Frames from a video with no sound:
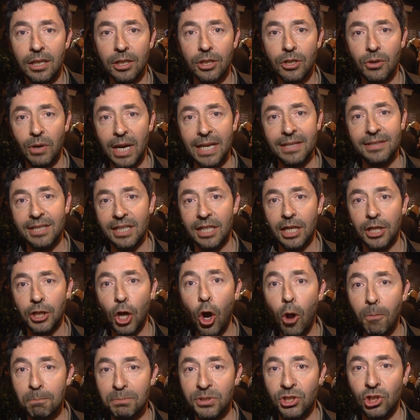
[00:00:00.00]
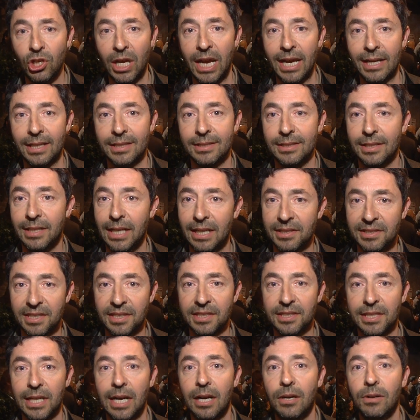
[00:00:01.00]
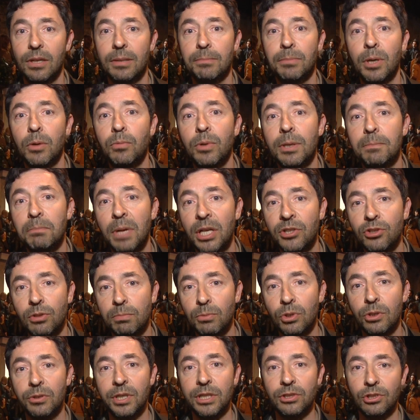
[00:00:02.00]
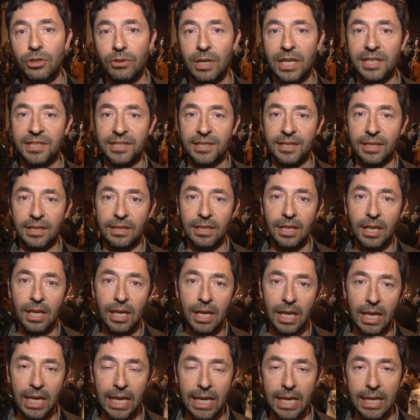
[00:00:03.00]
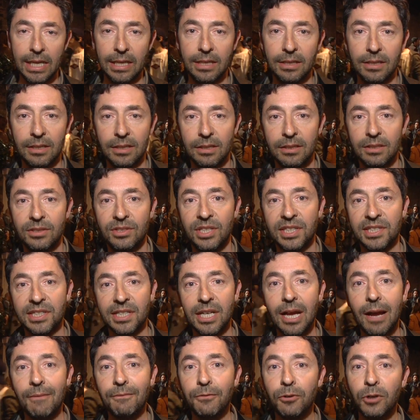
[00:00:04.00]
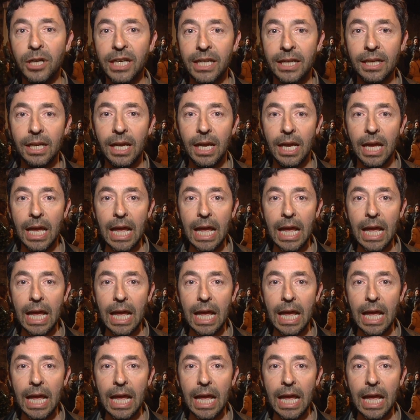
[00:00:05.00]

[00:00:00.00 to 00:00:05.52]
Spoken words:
creating an object necessarily, but we're much more interested in discovering